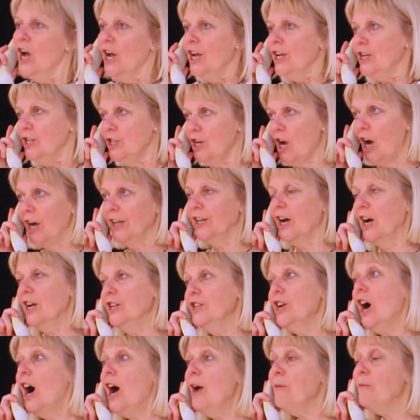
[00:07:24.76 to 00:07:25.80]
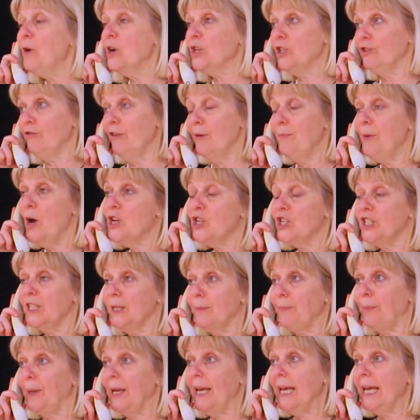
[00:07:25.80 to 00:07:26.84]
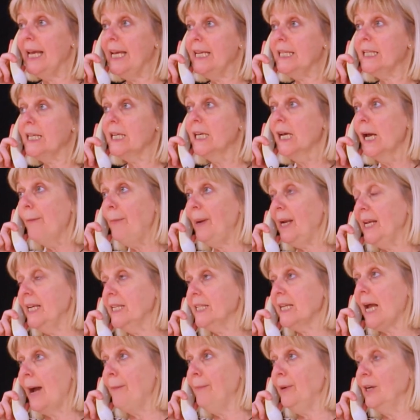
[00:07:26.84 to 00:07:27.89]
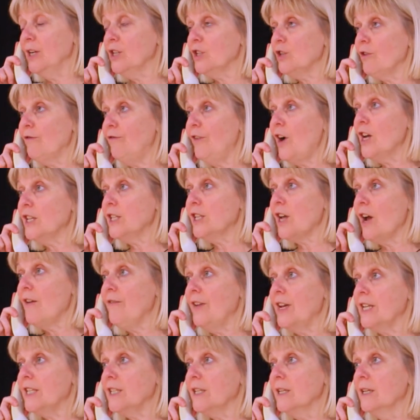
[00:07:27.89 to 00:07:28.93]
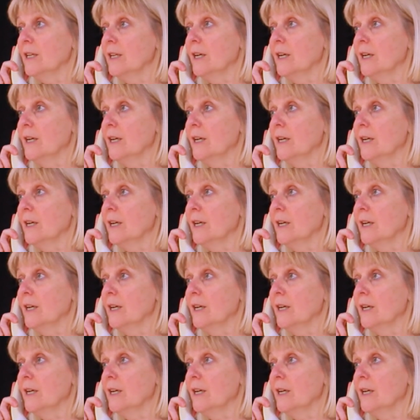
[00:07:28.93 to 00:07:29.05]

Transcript: 999, what's your emergency, please? Police, ambulance or fire service?